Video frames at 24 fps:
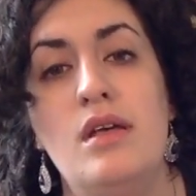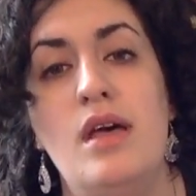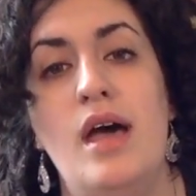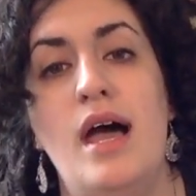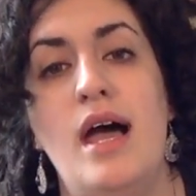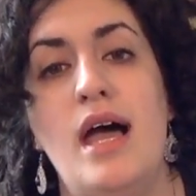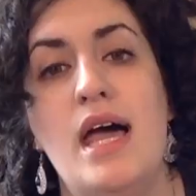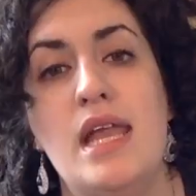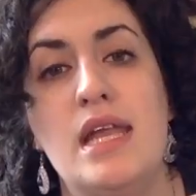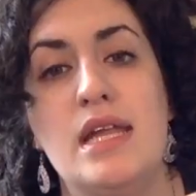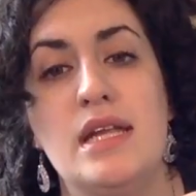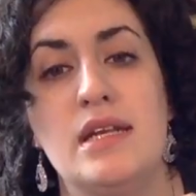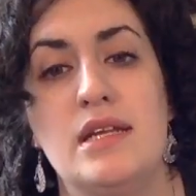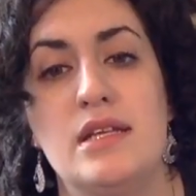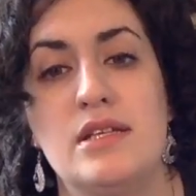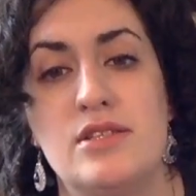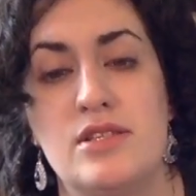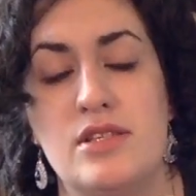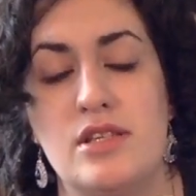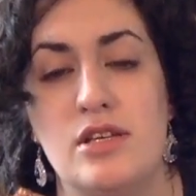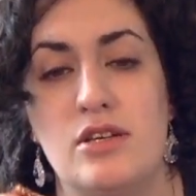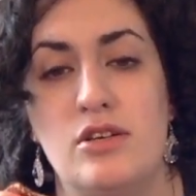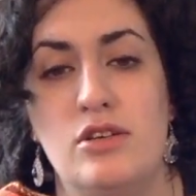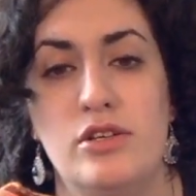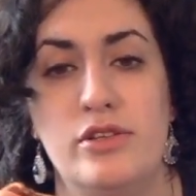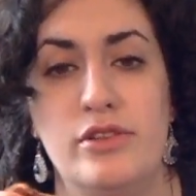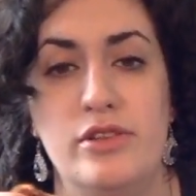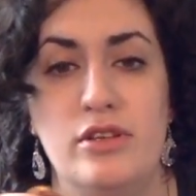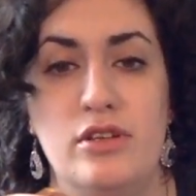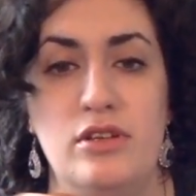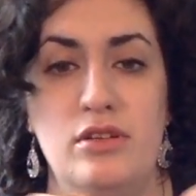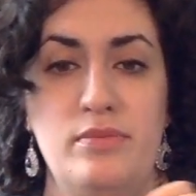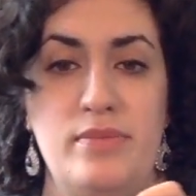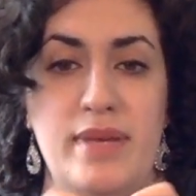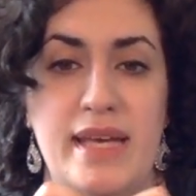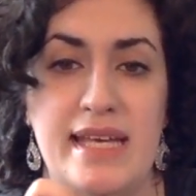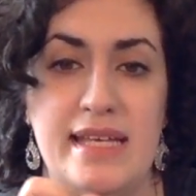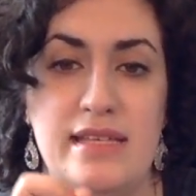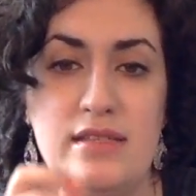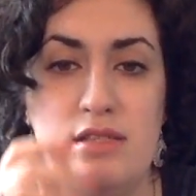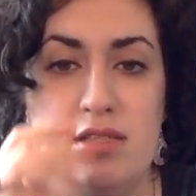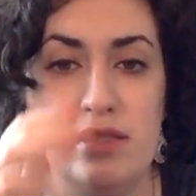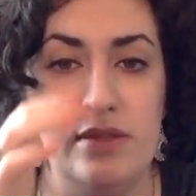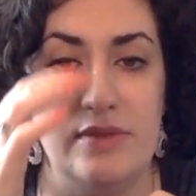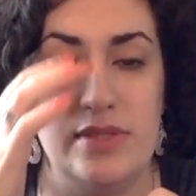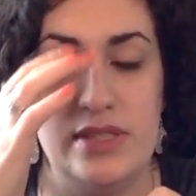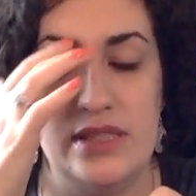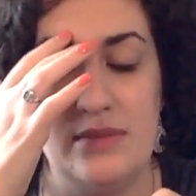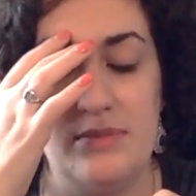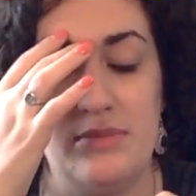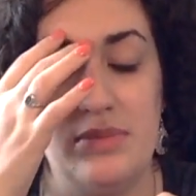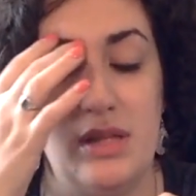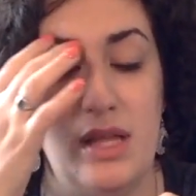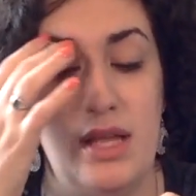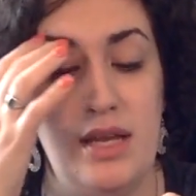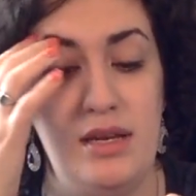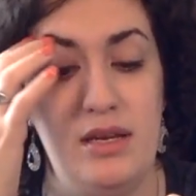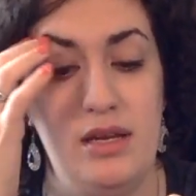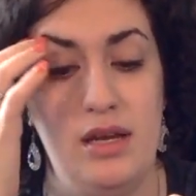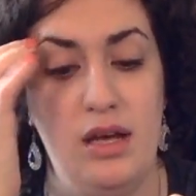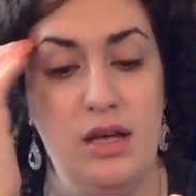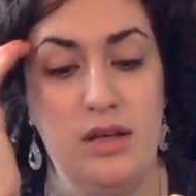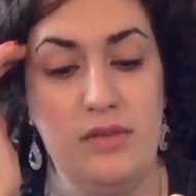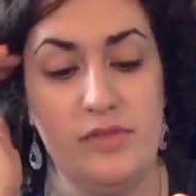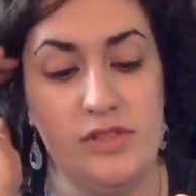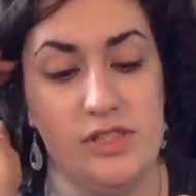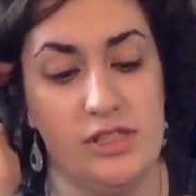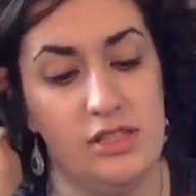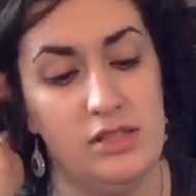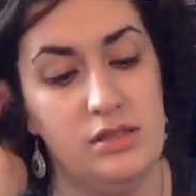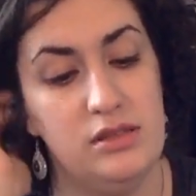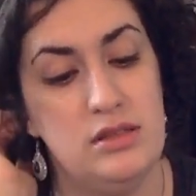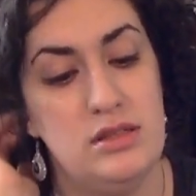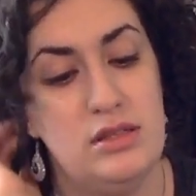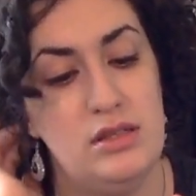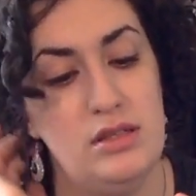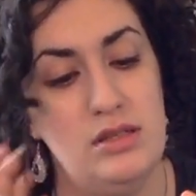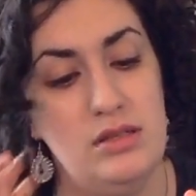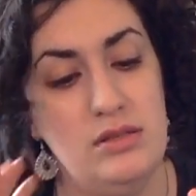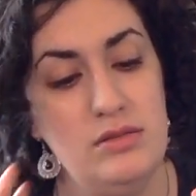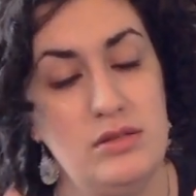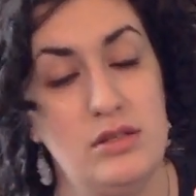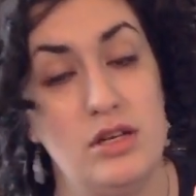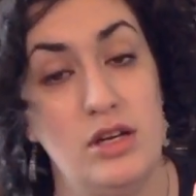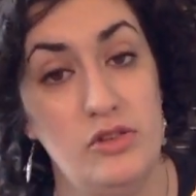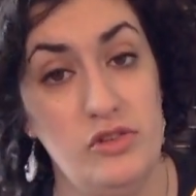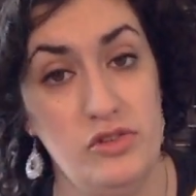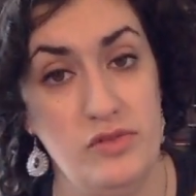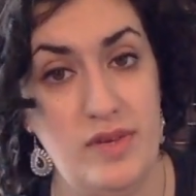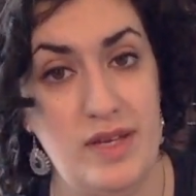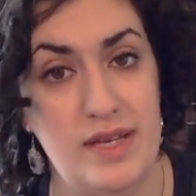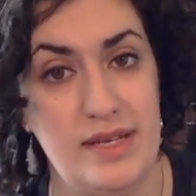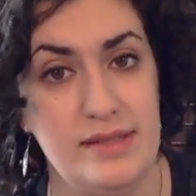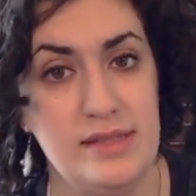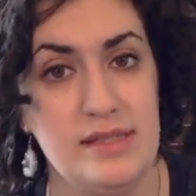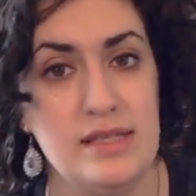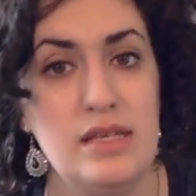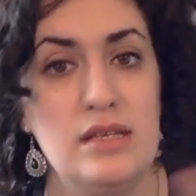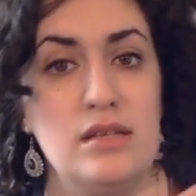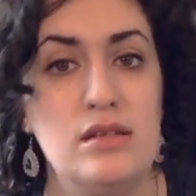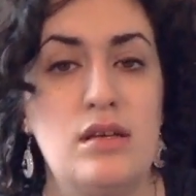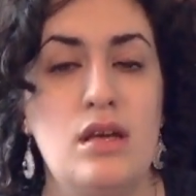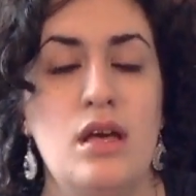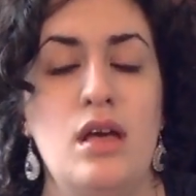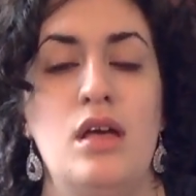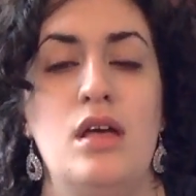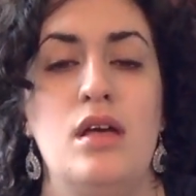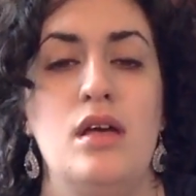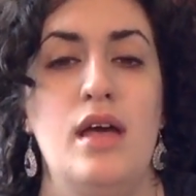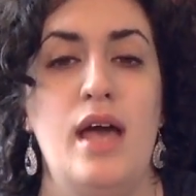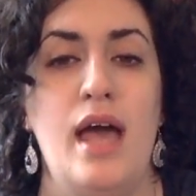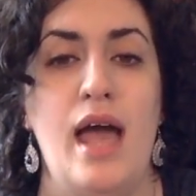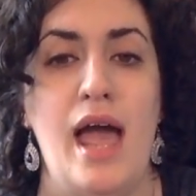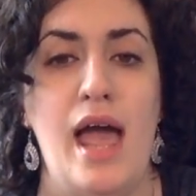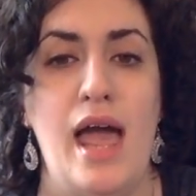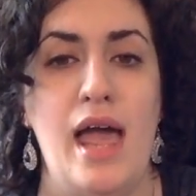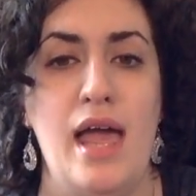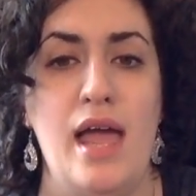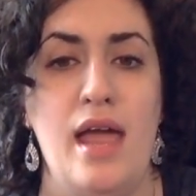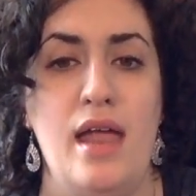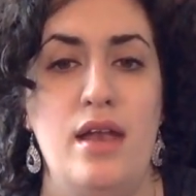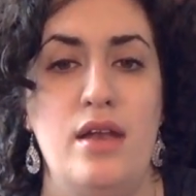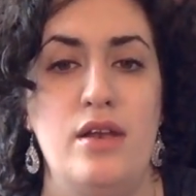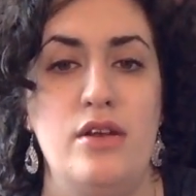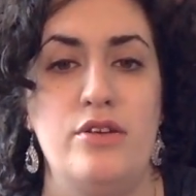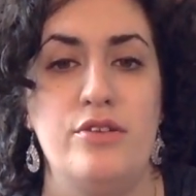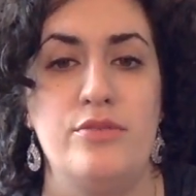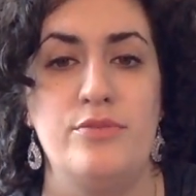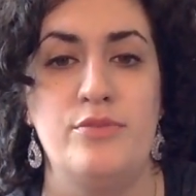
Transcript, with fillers: and it is the Kunlun base, so it's a blend of silk, cultivated silk, and